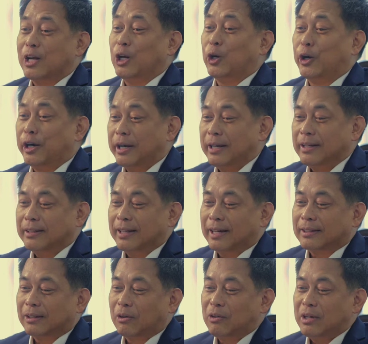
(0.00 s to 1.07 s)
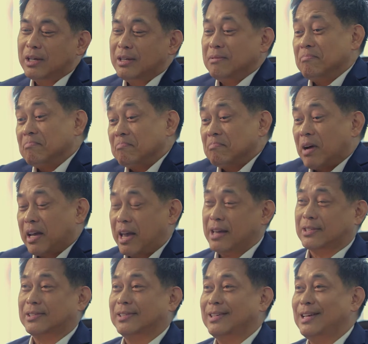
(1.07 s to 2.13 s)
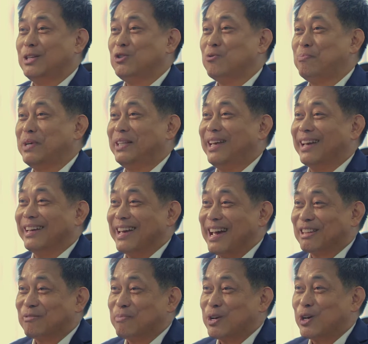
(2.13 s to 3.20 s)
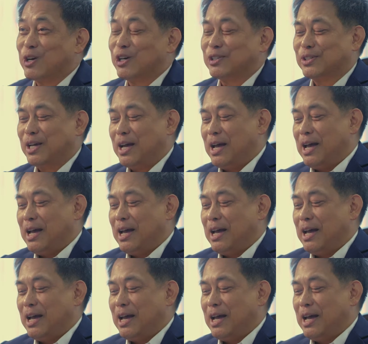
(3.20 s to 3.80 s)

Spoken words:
a learning that only, I guess, in UP they can get, because